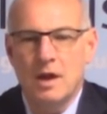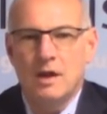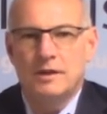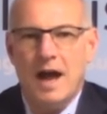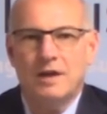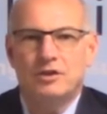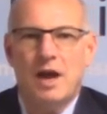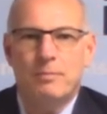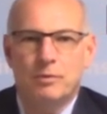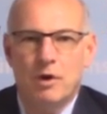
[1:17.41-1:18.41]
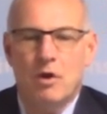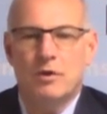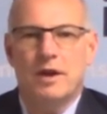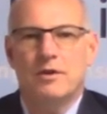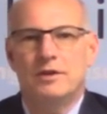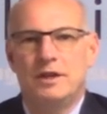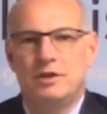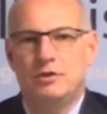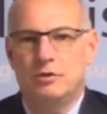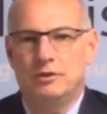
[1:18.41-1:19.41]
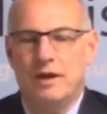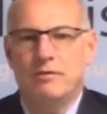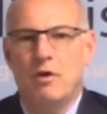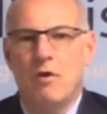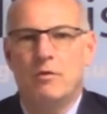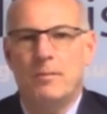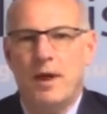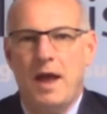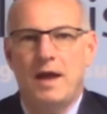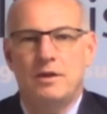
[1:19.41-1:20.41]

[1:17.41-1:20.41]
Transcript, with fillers: DocShop Pro guarantees you'll never overpay.